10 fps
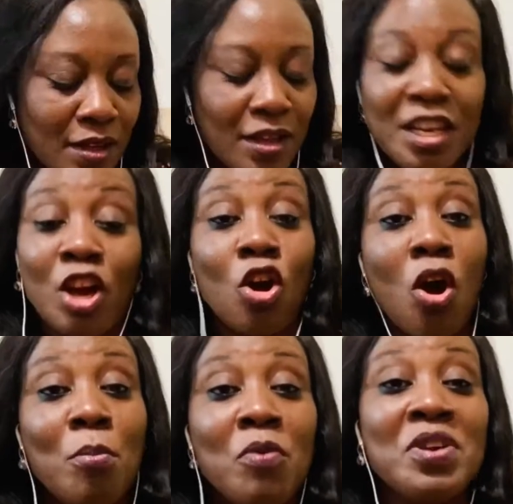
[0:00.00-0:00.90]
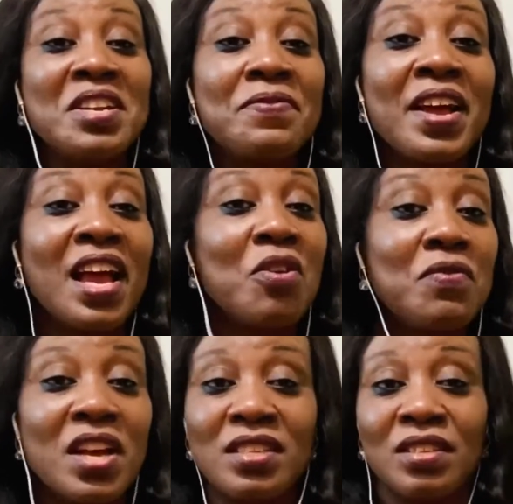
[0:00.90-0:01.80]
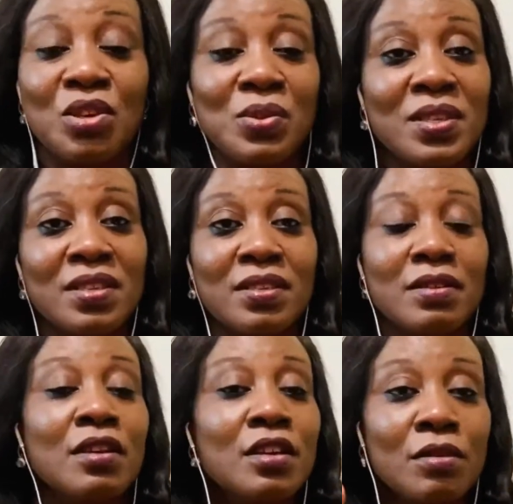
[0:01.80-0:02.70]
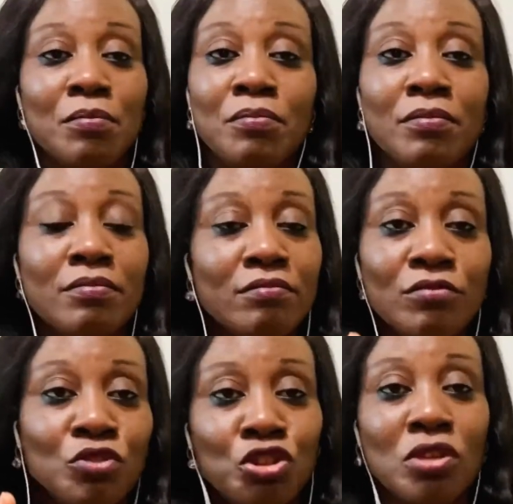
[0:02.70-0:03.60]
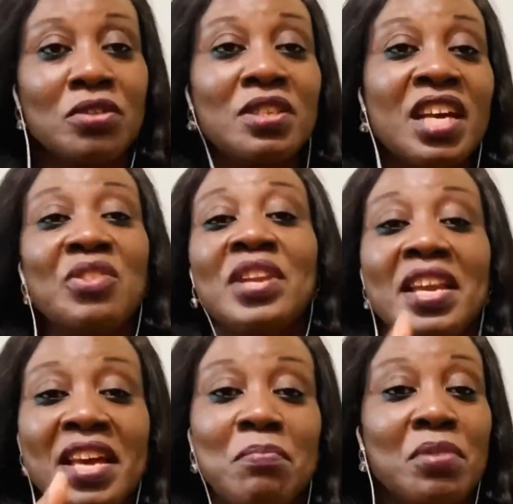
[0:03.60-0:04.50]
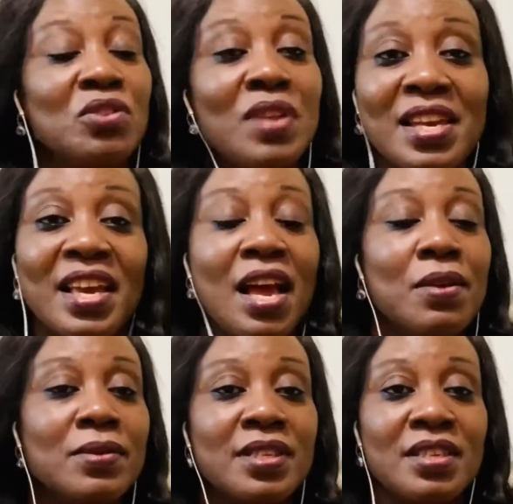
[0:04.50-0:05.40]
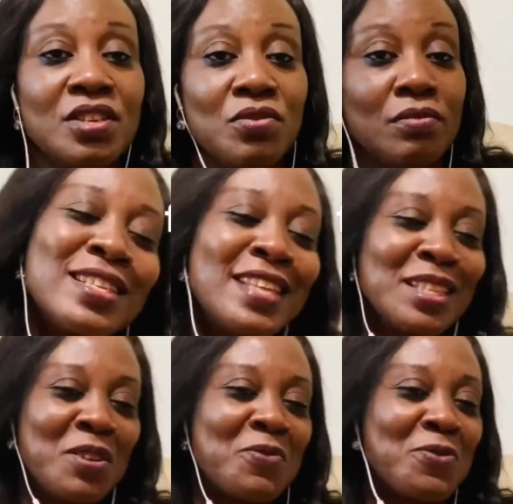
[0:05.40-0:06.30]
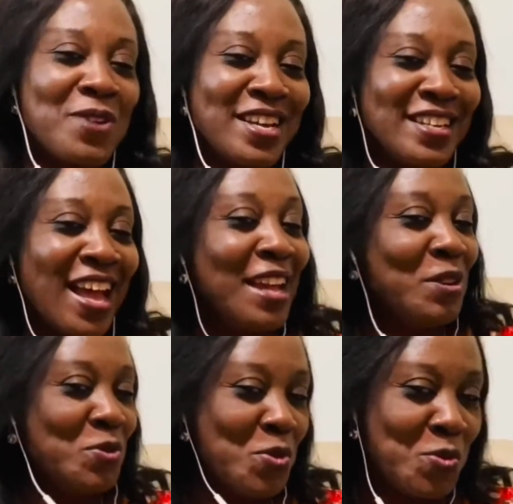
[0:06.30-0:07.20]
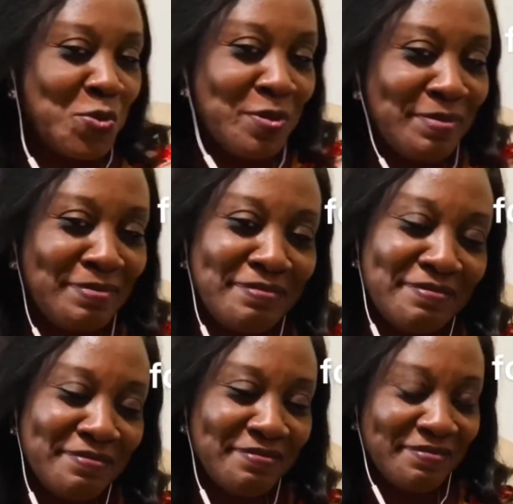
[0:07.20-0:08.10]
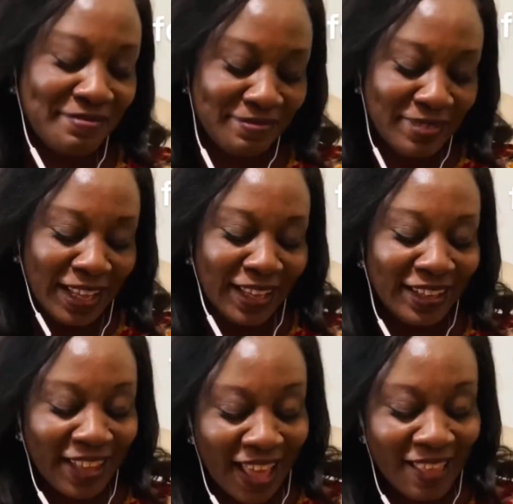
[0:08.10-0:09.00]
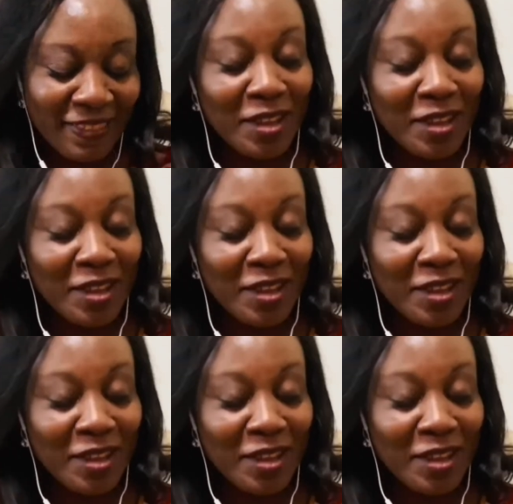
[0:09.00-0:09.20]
They come up with different kind of excuses just to tell you that they are busy and they cannot see you. Set of friends I know. They are the